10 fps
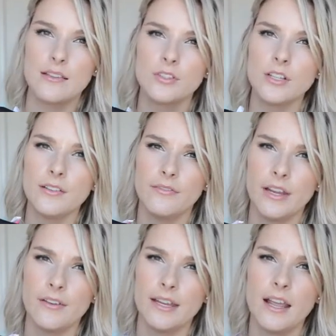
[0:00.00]
look
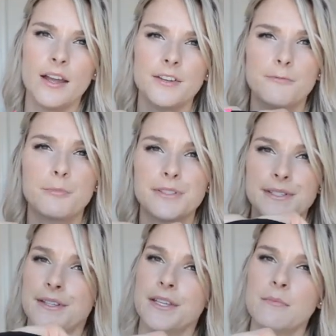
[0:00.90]
very kind of
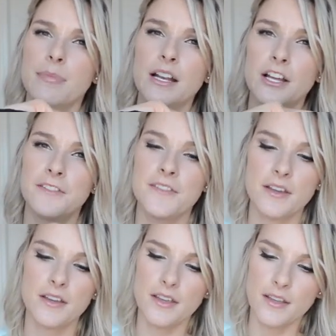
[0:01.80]
Brazilian butt
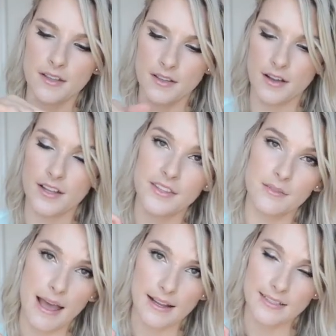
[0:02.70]
on the
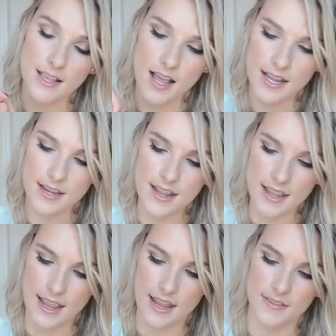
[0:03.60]
back side,
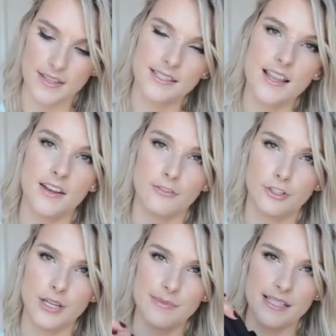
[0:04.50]
and this kind of creeps